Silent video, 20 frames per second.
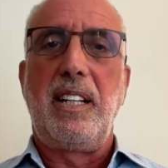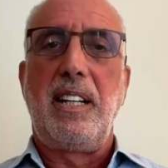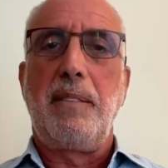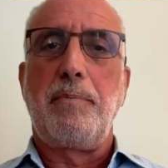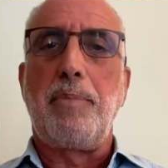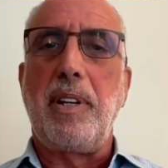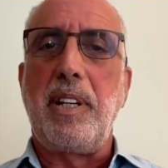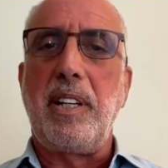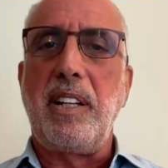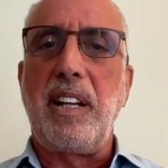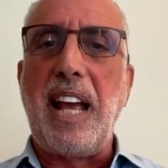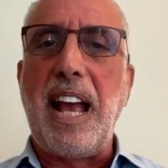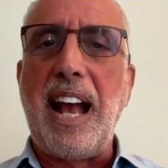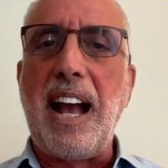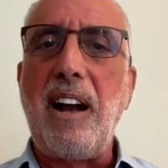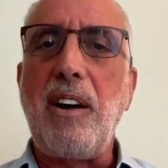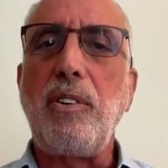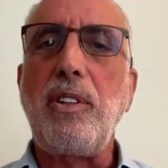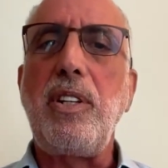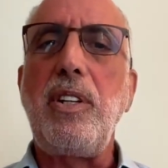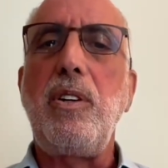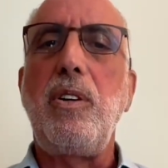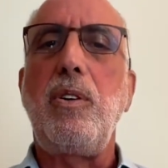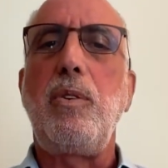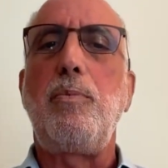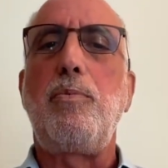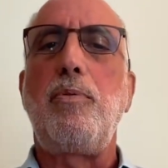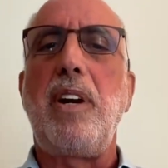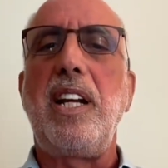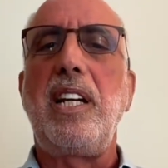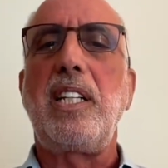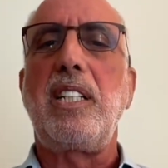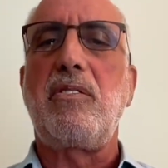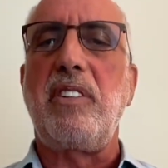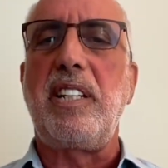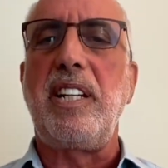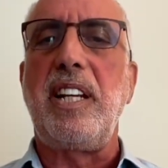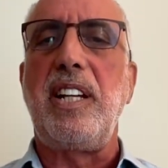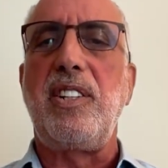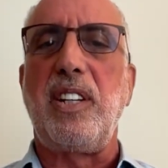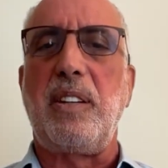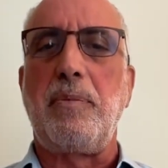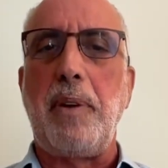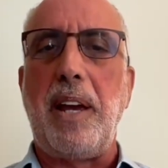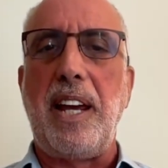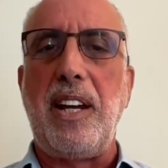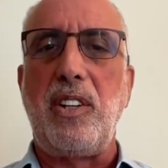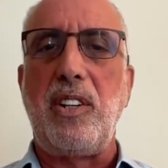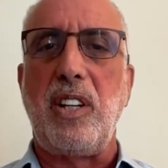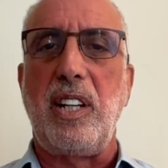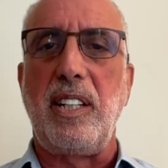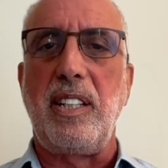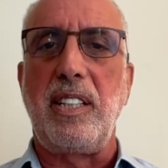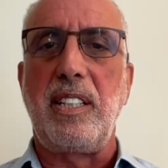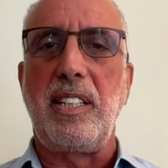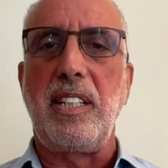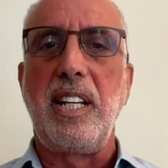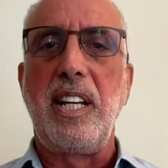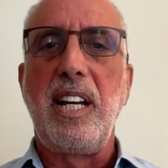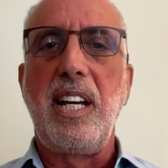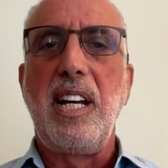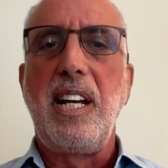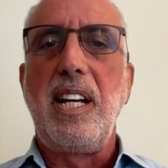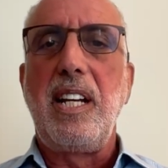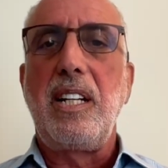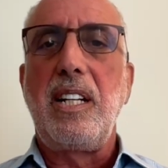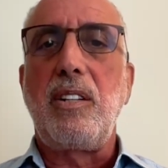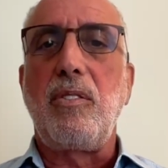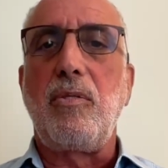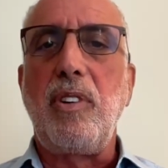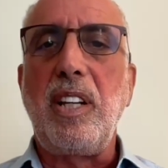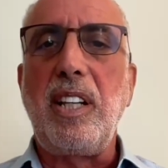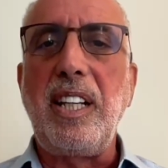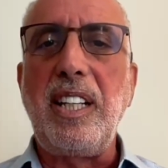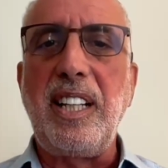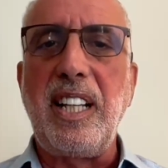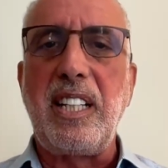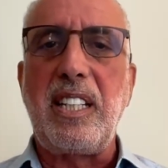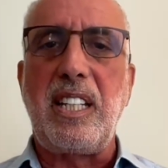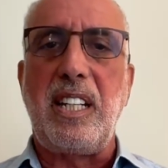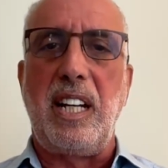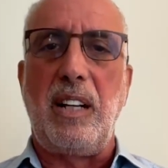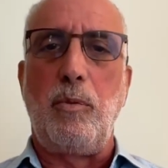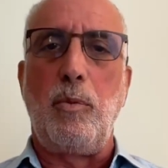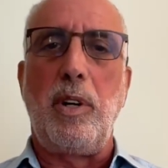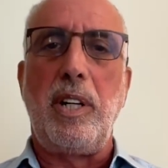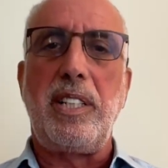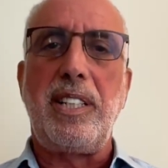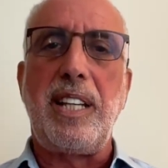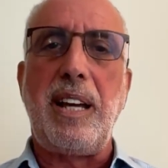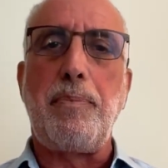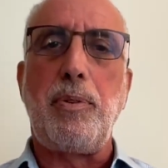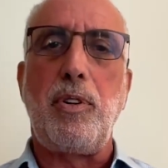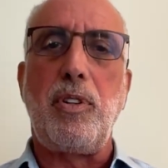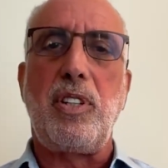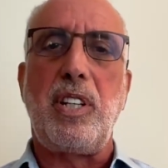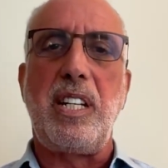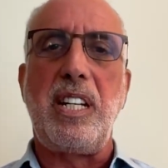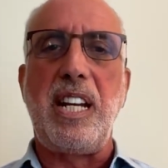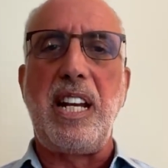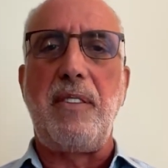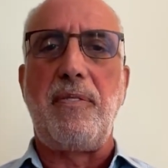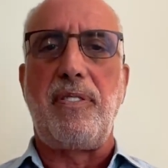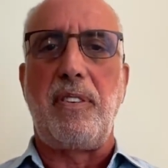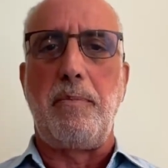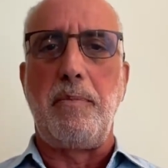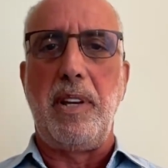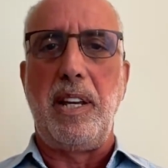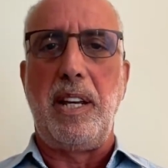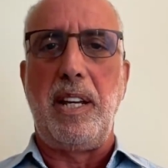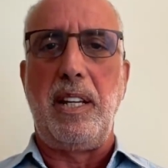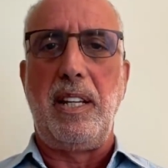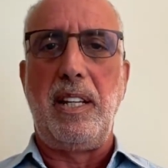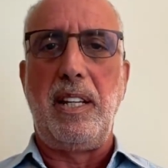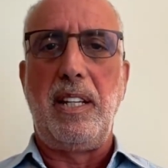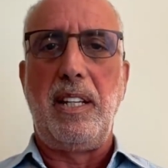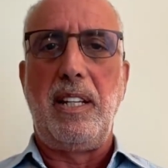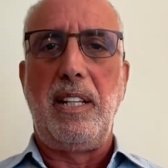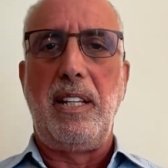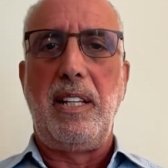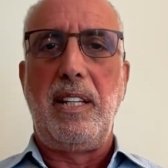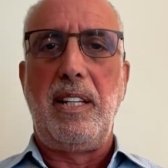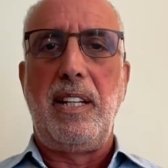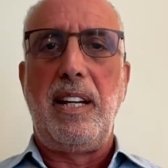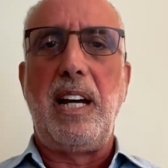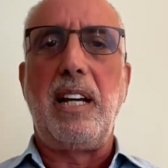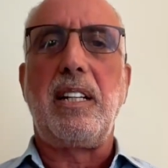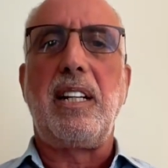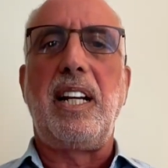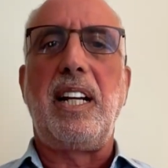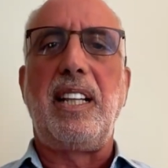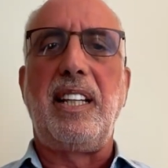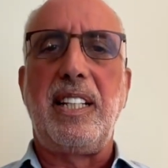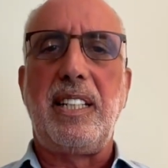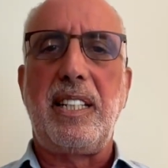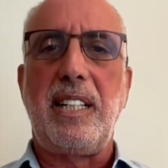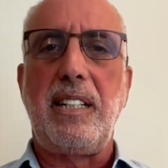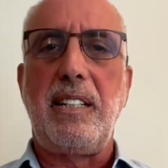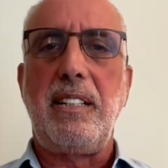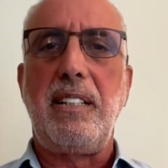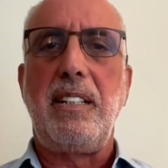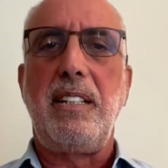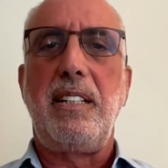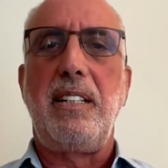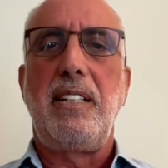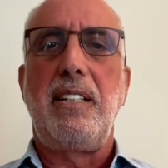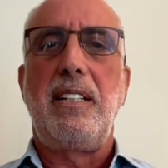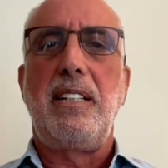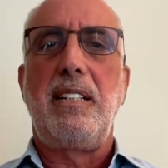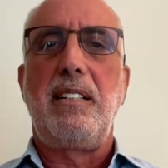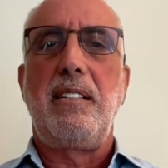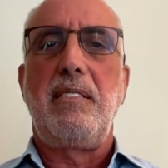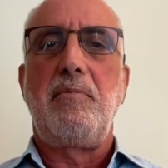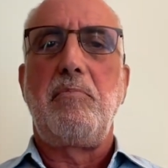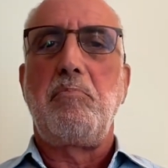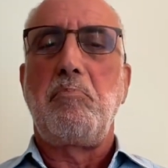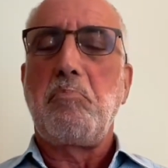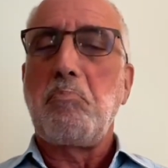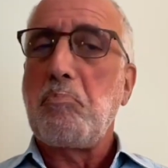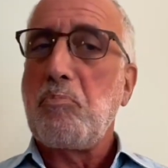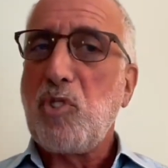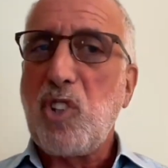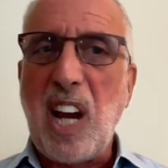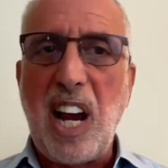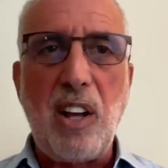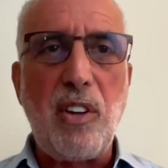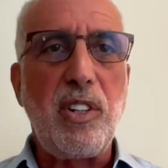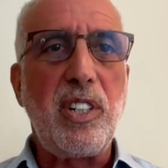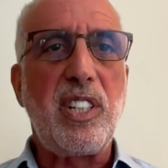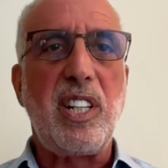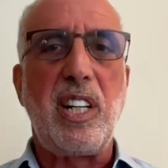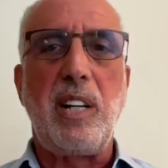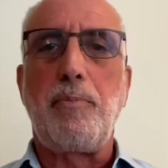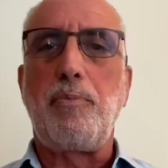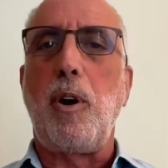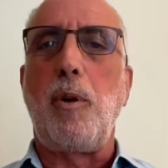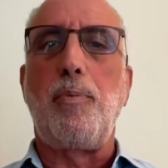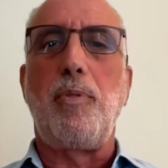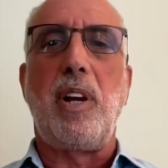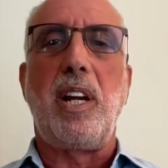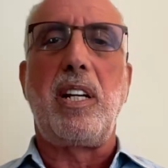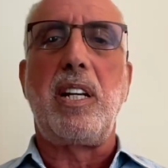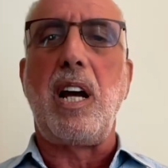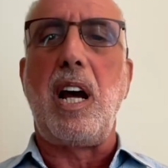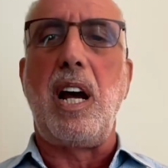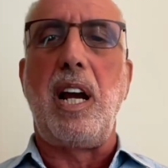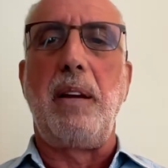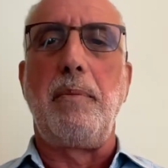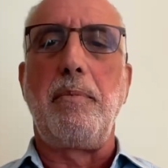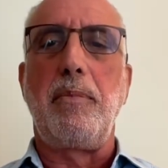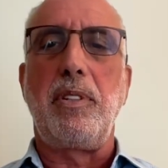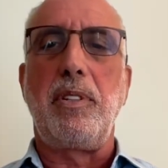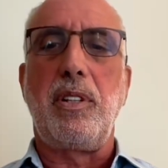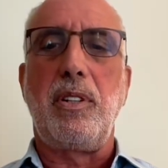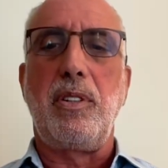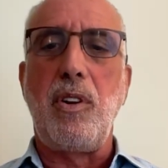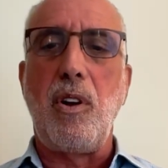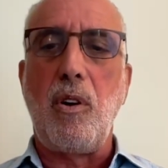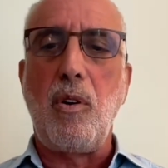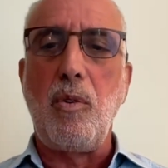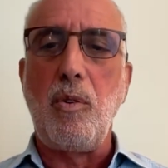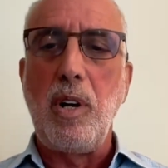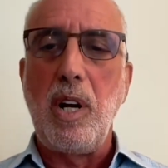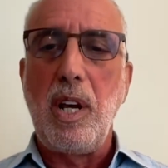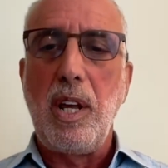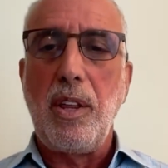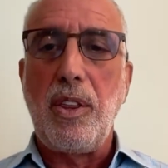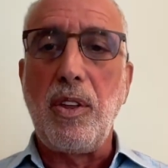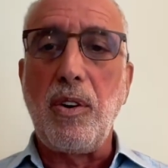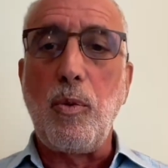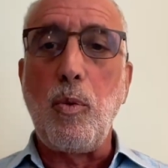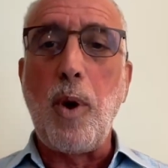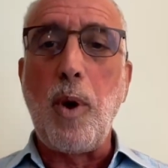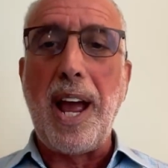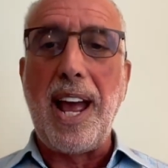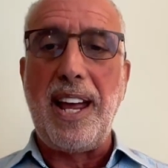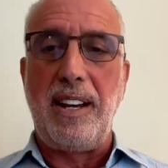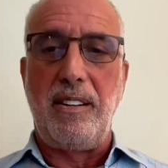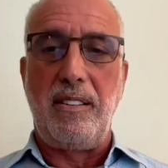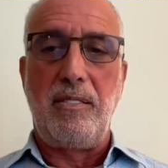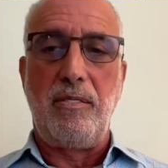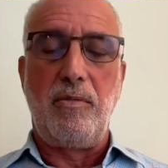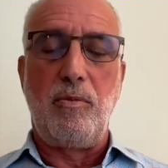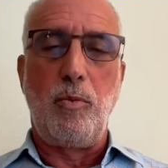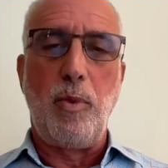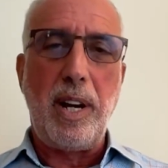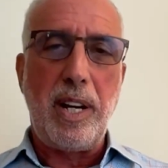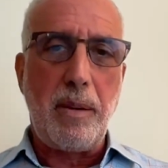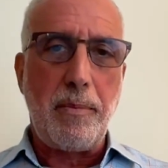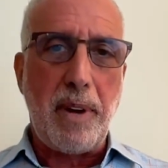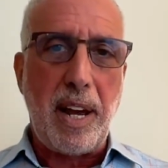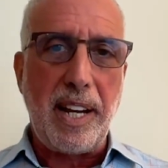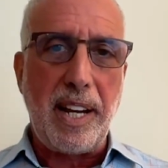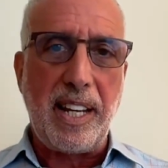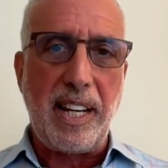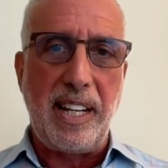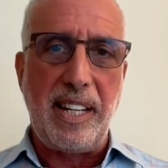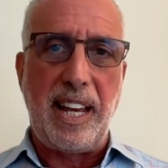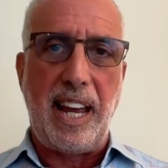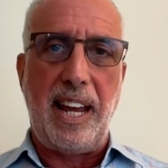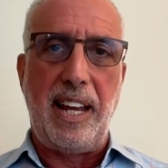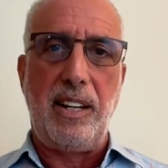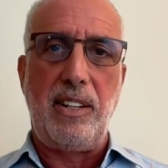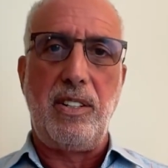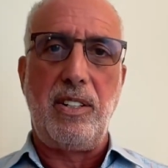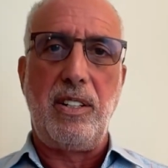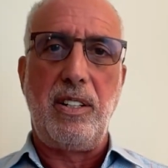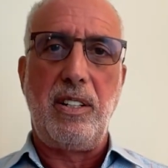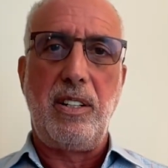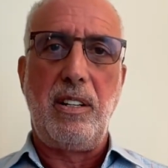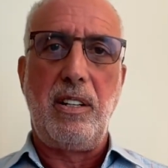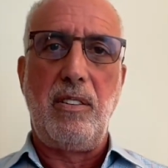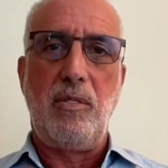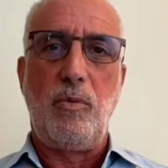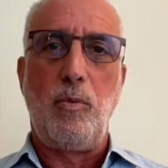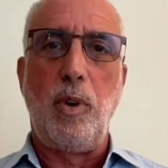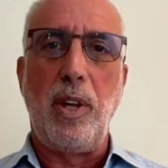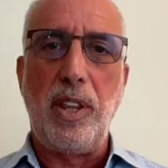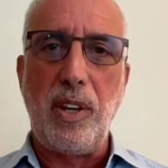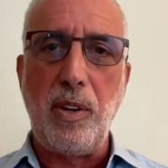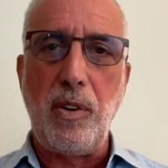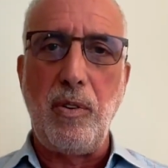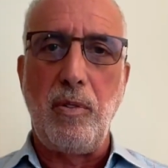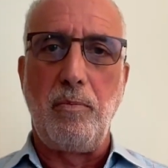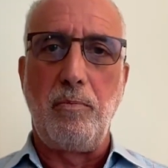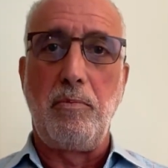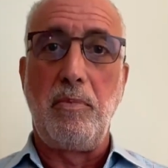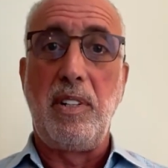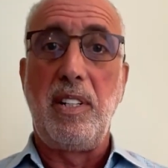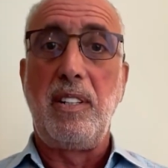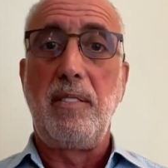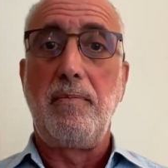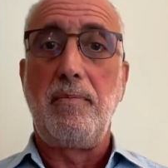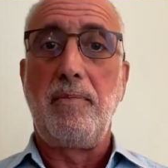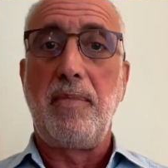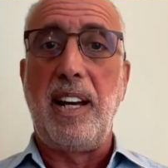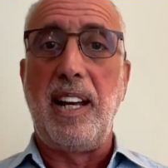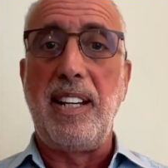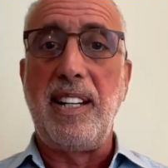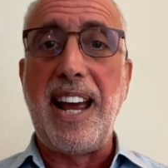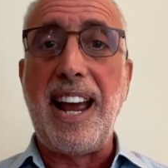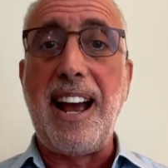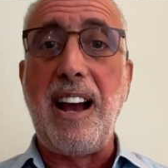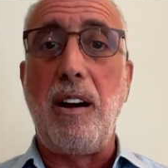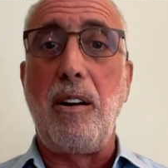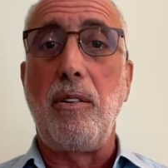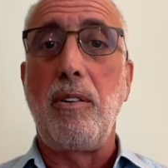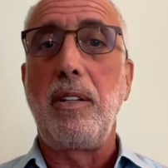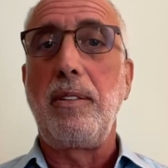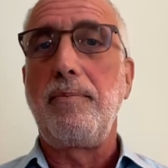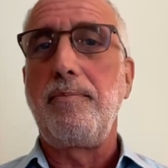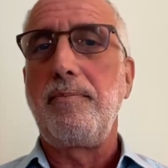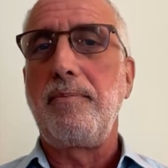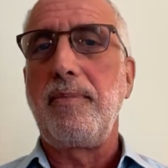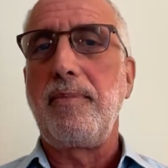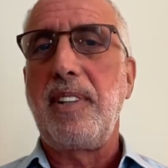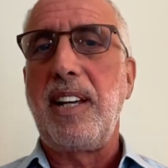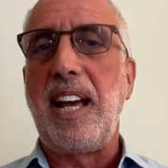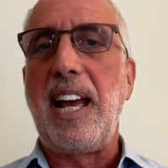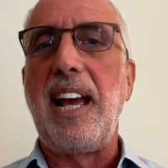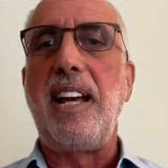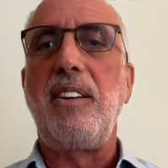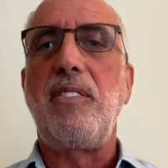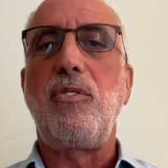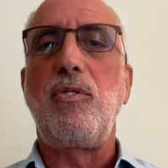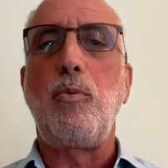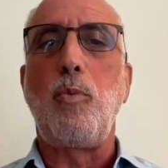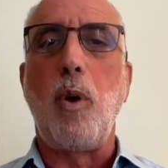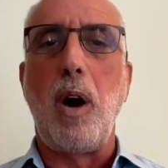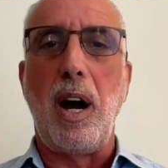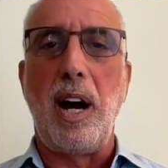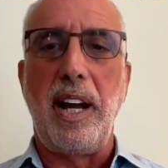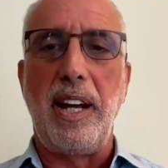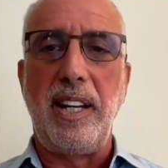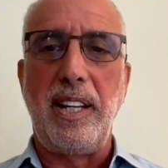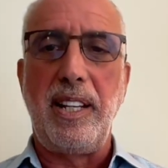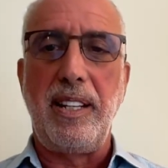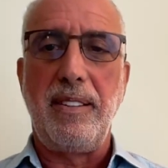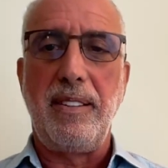But how do you bring strategic patience to really listening? What does that person need from me? How can I listen? Challenge in appropriate times. Know the when. When am I going to engage? With whom? And how? And why?